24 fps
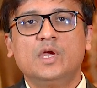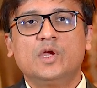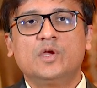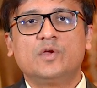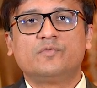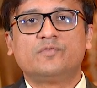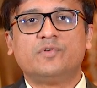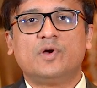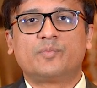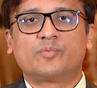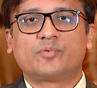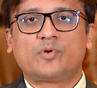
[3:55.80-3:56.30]

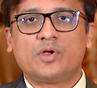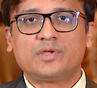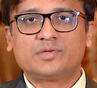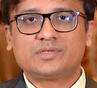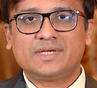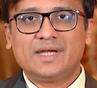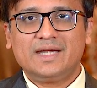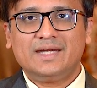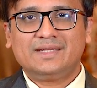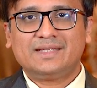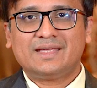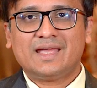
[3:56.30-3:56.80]
For
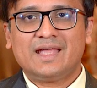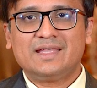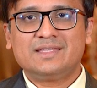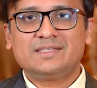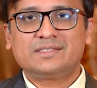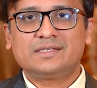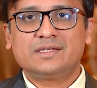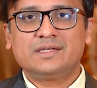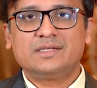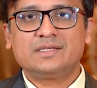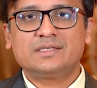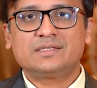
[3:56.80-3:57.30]
prostate
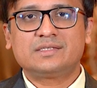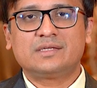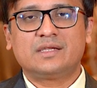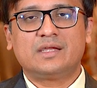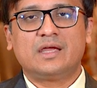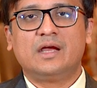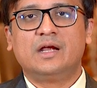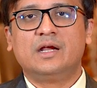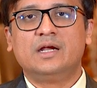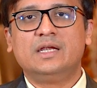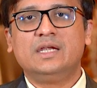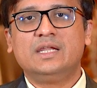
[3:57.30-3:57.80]
cancers,
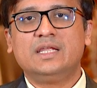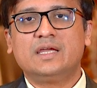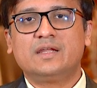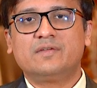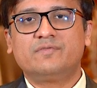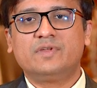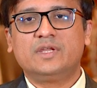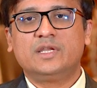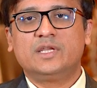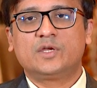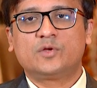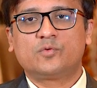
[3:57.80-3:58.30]
earlier
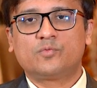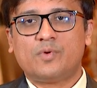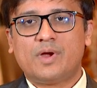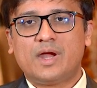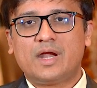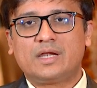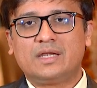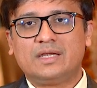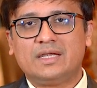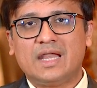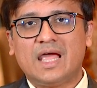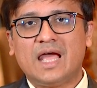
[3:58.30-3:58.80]
we
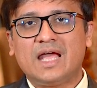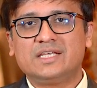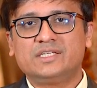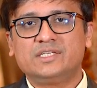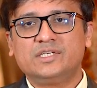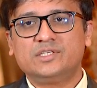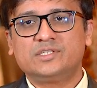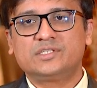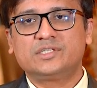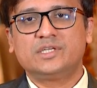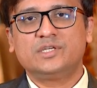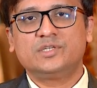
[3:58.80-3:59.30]
required large
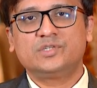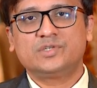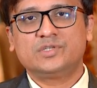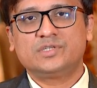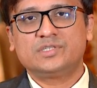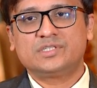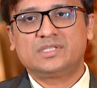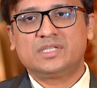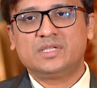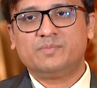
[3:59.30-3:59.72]
incisions.